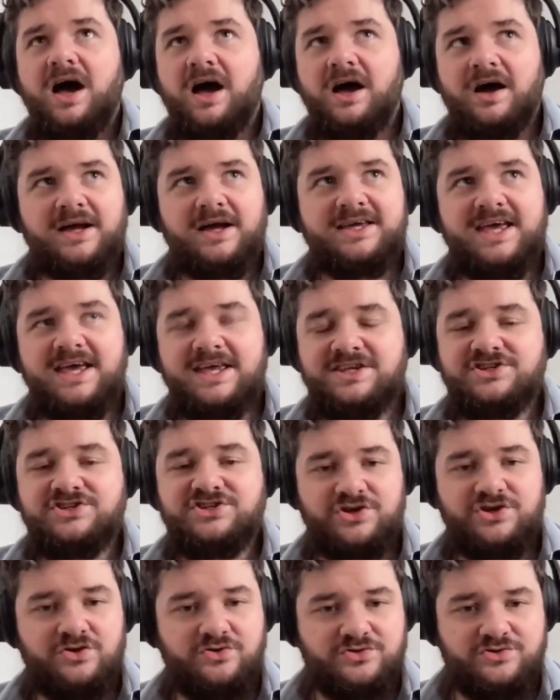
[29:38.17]
akin
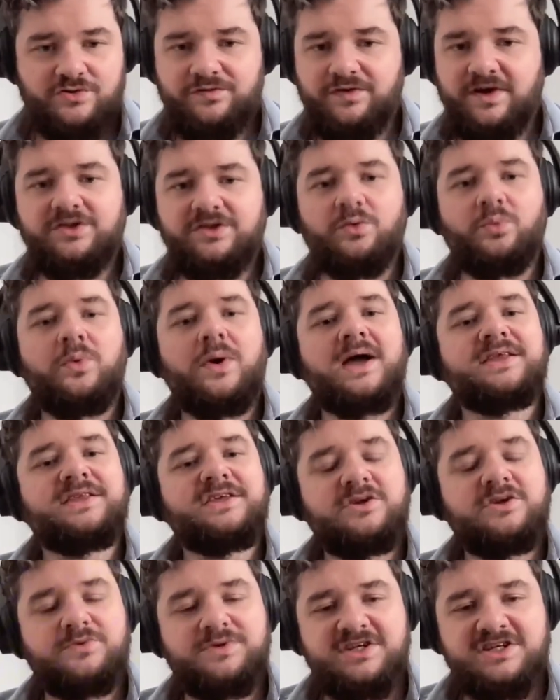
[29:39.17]
to sort of like the way that
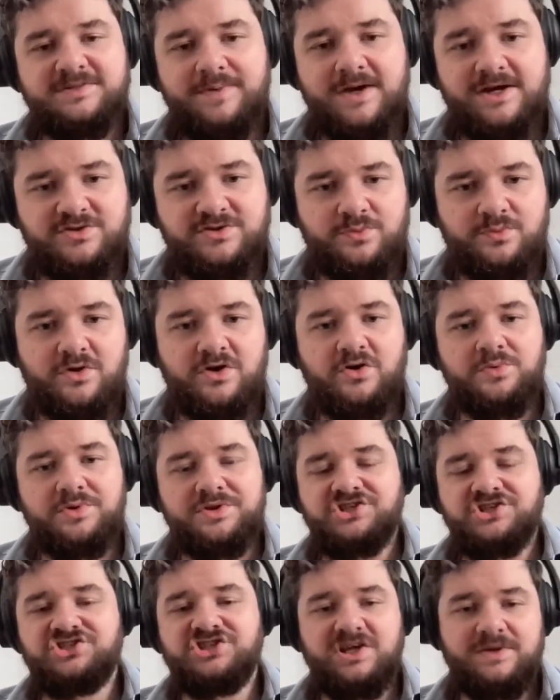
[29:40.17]
you would expect to work with
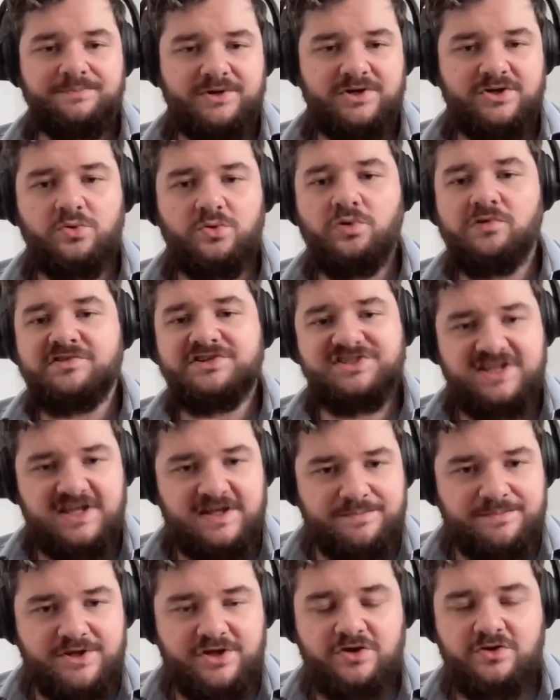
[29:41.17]
a GPU or a
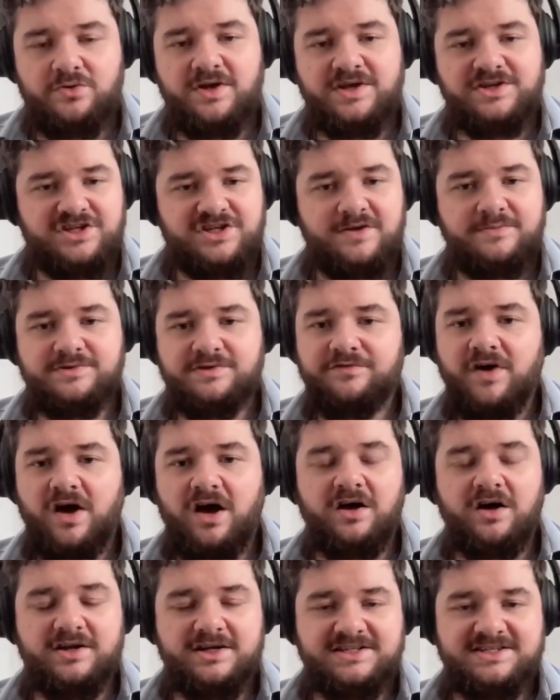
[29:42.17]
CPU in terms of
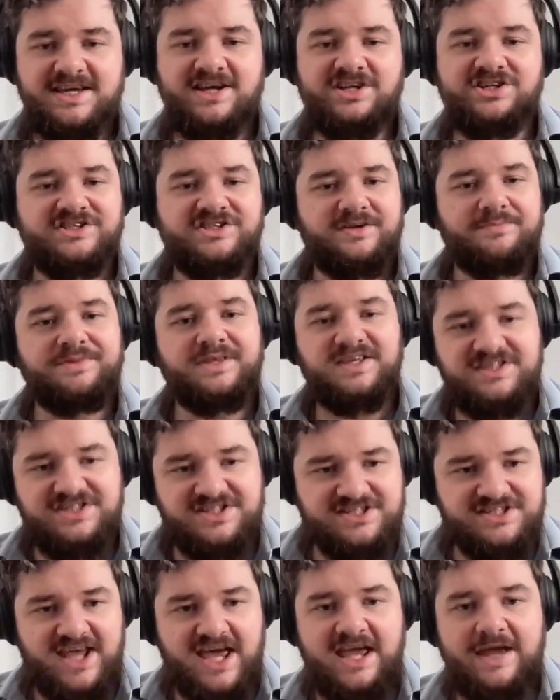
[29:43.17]
architecture, something
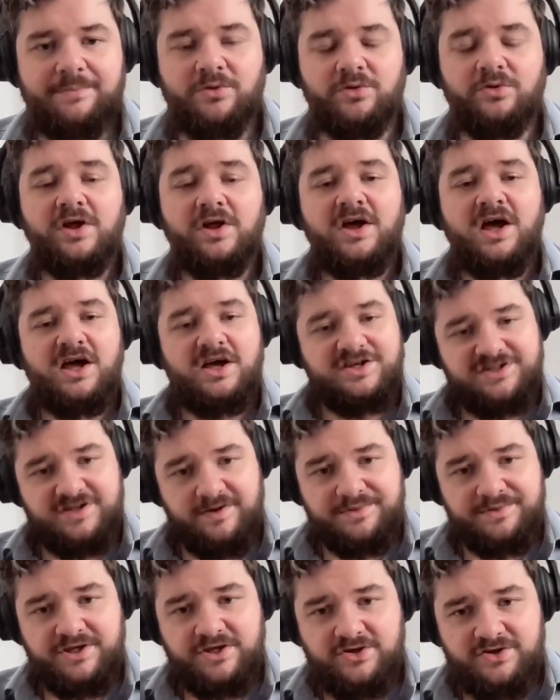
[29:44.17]
stable,
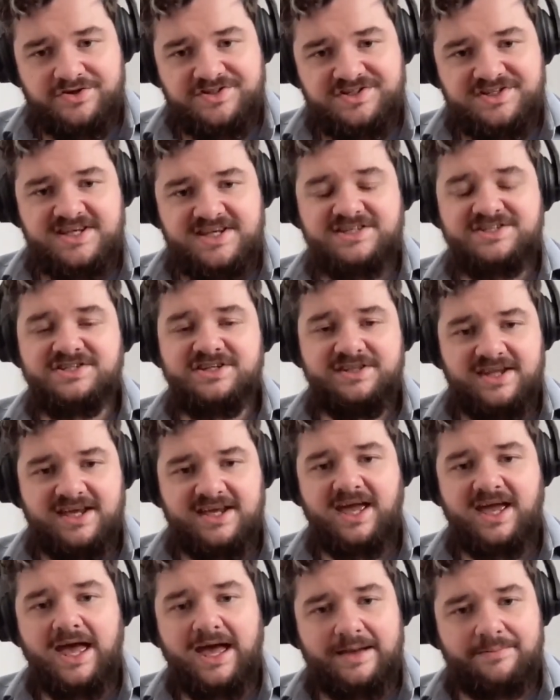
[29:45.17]
something consistent that
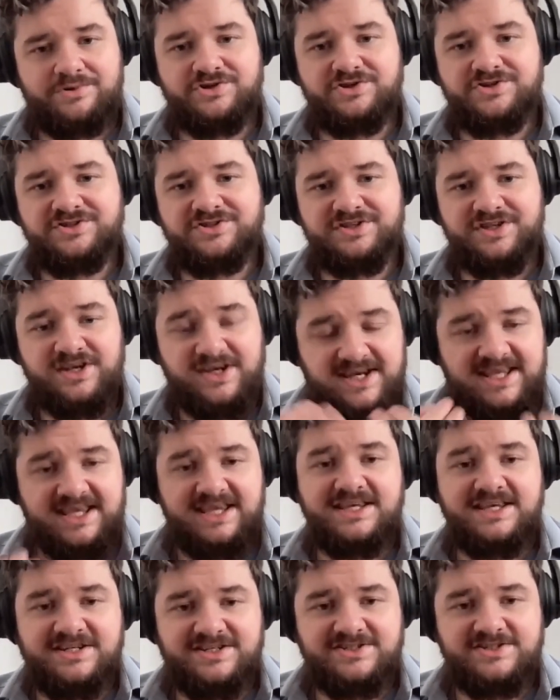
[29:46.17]
captures the
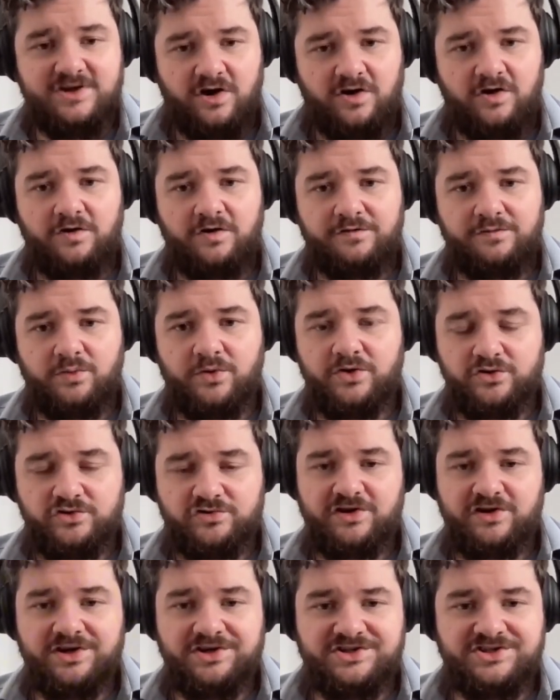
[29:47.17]
needs of what you're
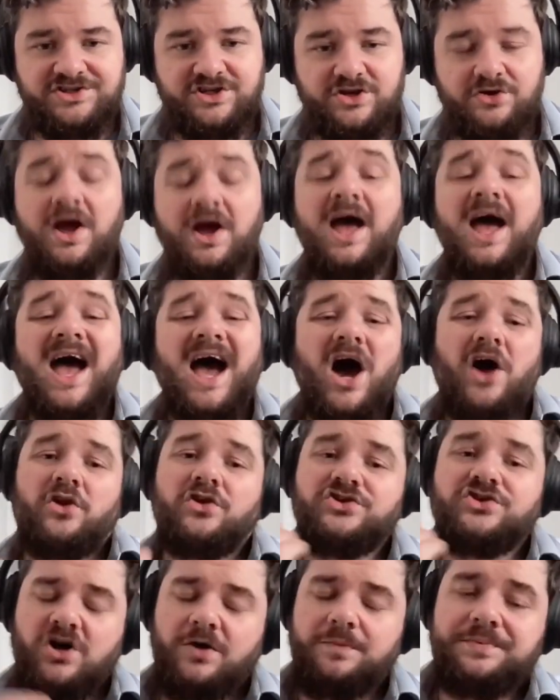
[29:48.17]
trying to do. And on
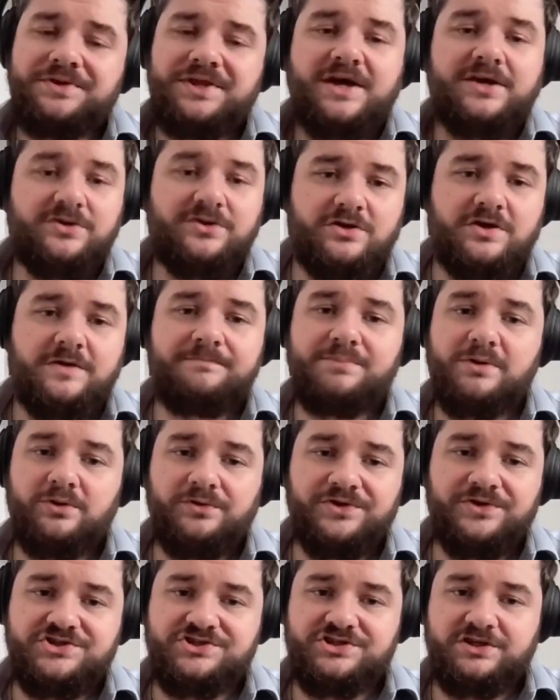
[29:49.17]
top of that, you can build
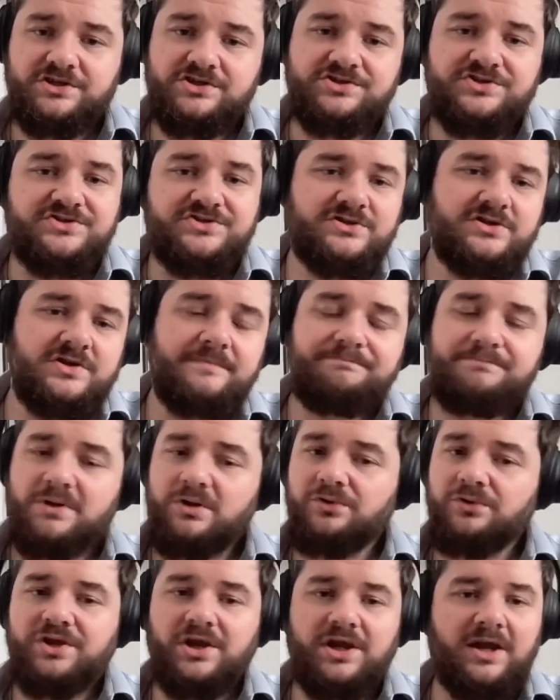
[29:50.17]
the solutions, you can
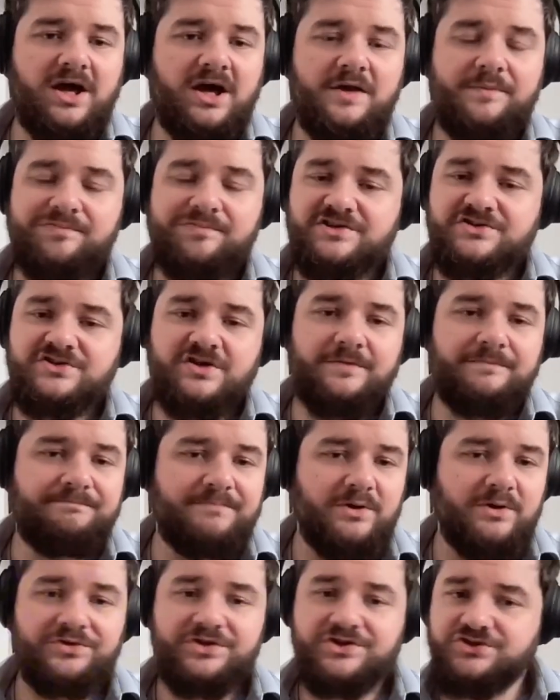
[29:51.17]
build the libraries, you can
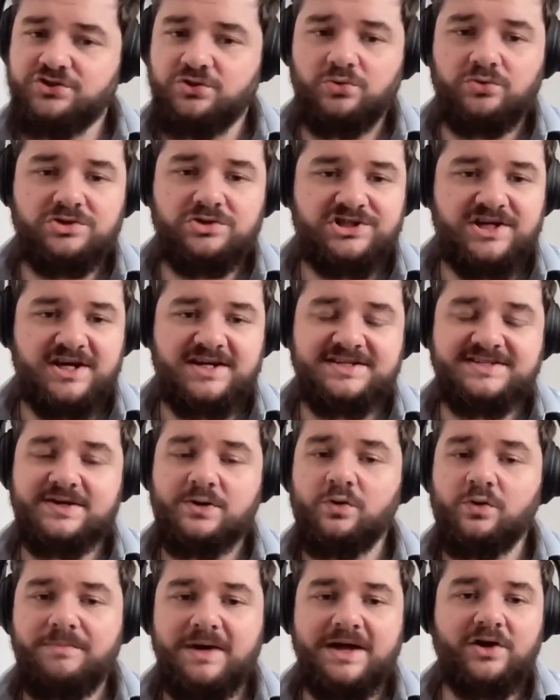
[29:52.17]
build the tool chains that
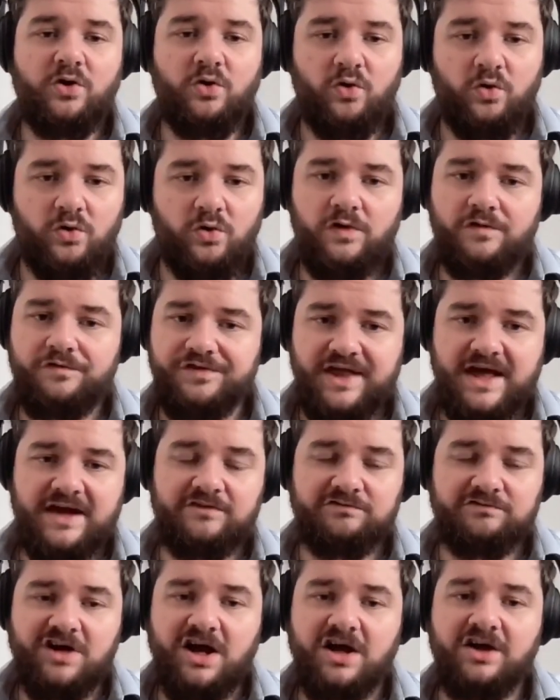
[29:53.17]
will make all of that
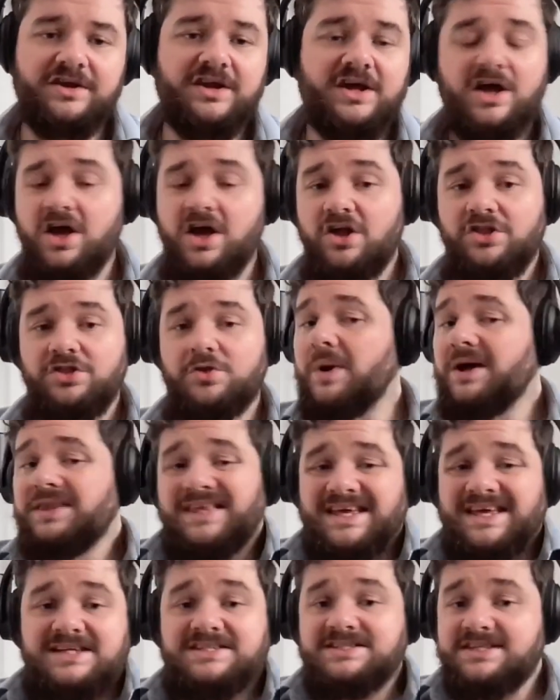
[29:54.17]
run the way
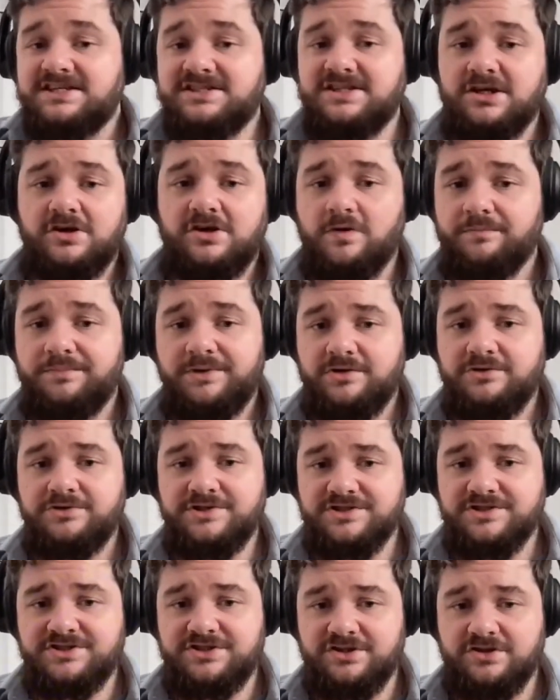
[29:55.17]
that existing
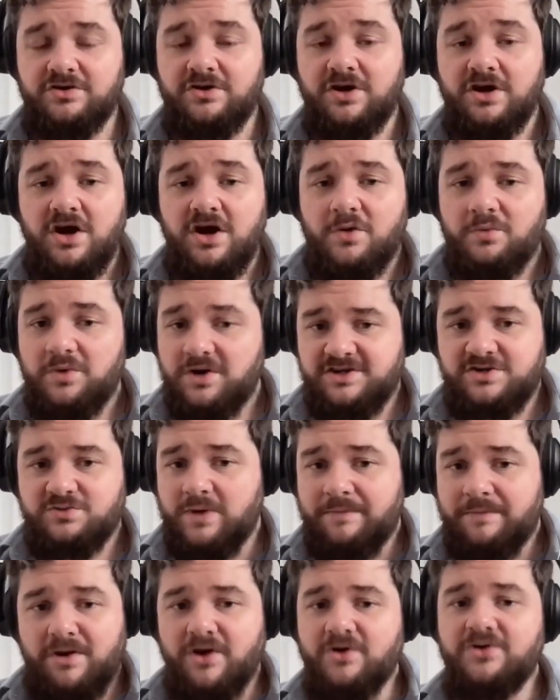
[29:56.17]
computers do, which is where
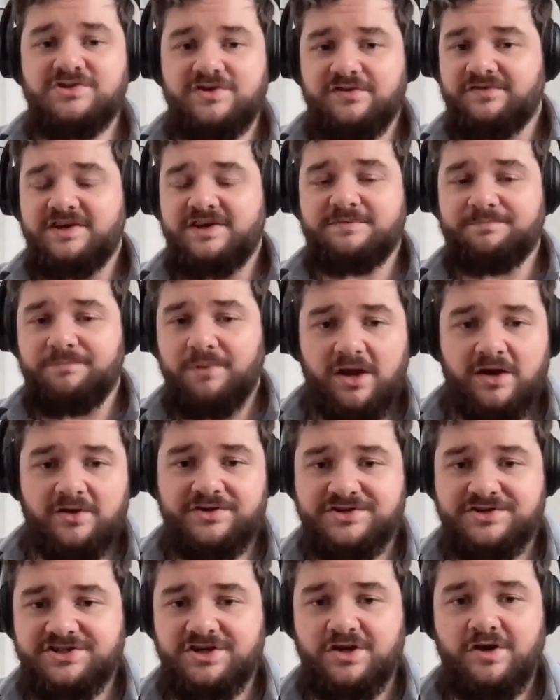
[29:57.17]
most of it is below the
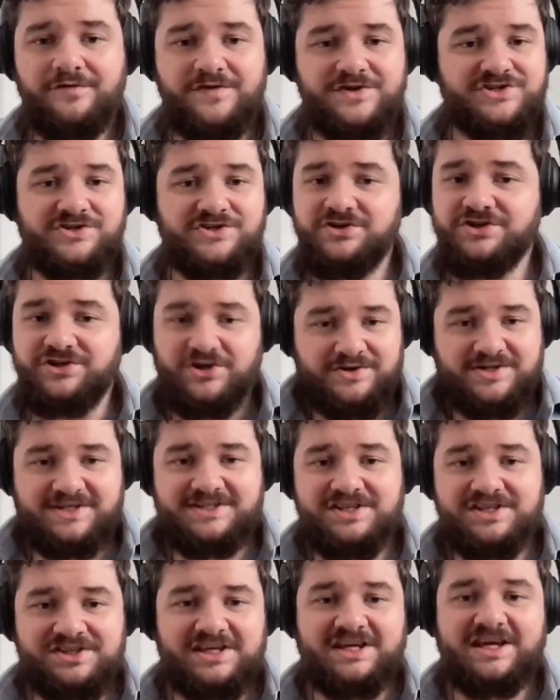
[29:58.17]
surface and you don't need
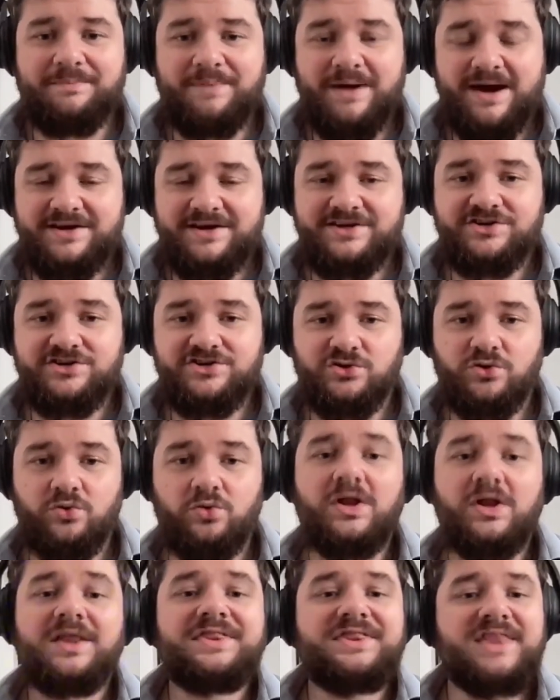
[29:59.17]
to think about it at all.
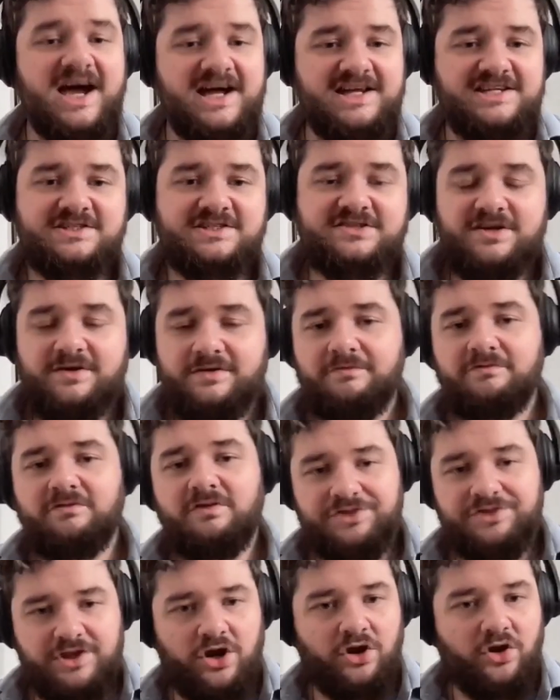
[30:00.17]
That's
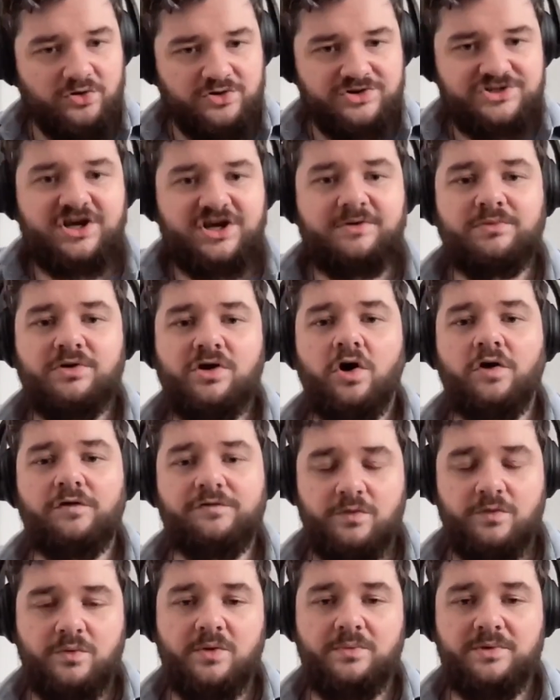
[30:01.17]
the long-term goal for
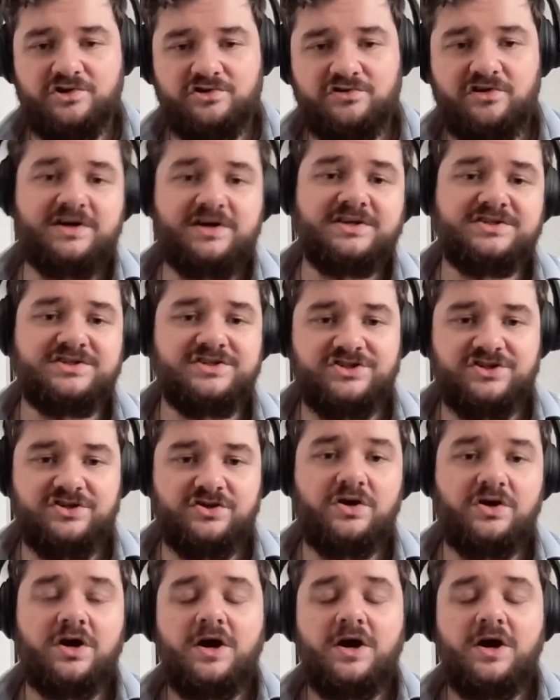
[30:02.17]
what we're trying to do